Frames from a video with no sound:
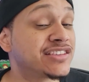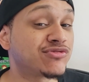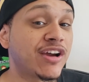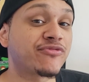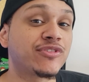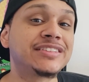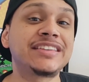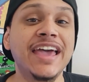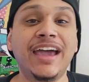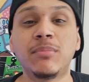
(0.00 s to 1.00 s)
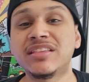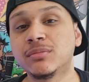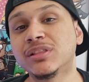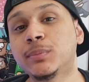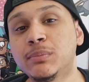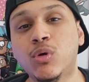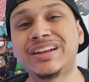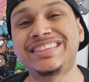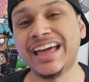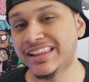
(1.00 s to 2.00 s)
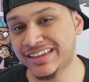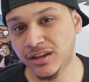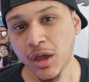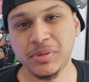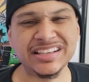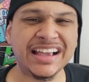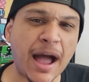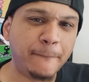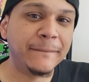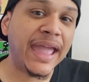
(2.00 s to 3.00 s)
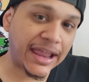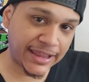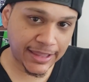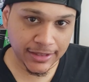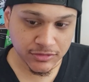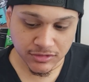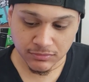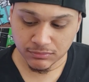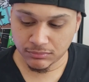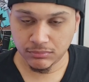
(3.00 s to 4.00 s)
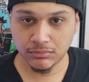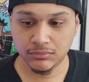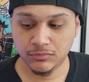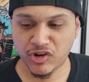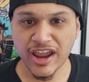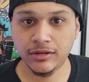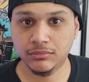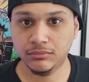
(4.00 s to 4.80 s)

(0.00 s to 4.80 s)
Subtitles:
a reference and make them a little bit more delicate because I got man hands, right?